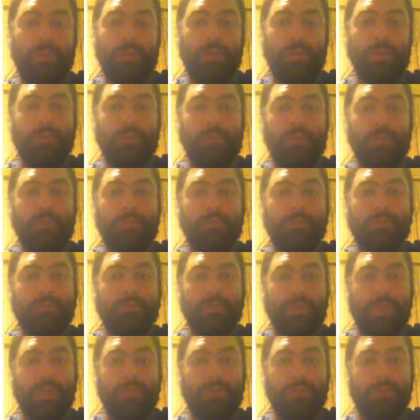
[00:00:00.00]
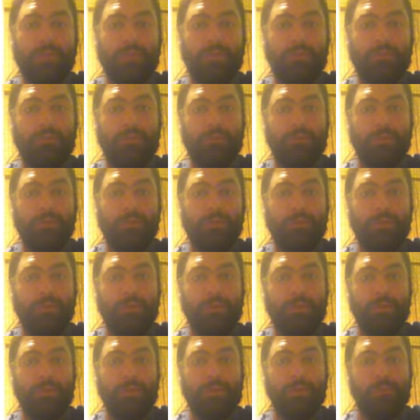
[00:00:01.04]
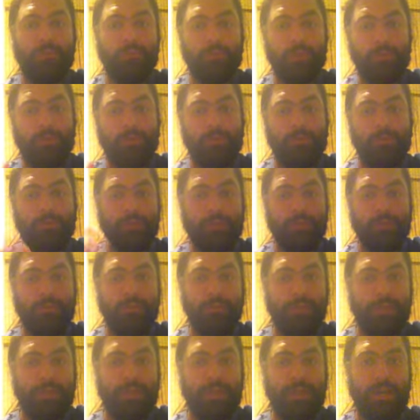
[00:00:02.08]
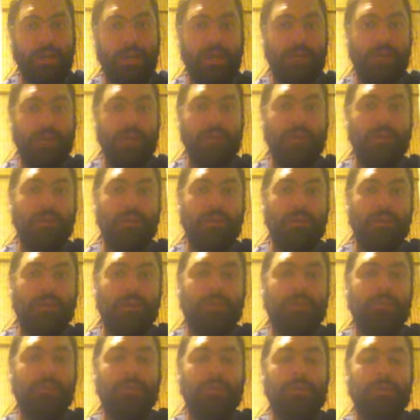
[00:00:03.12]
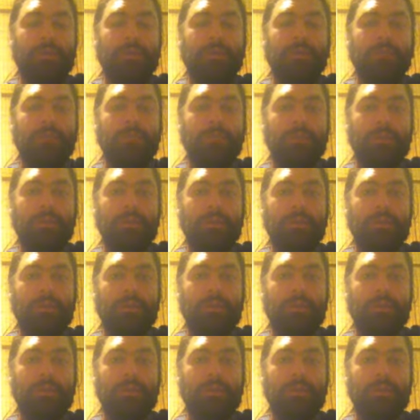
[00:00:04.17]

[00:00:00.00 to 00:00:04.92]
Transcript: we can all be comfortable whenever we die, whenever we pass away.